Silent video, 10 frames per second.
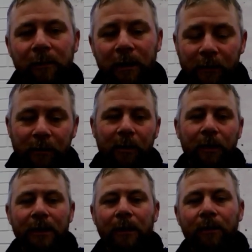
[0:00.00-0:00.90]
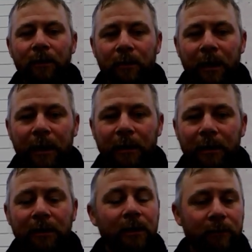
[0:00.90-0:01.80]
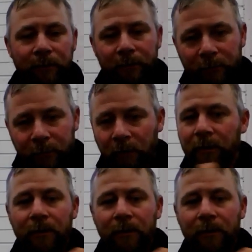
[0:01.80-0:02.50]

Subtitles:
But then when you picked up on a rein, it just followed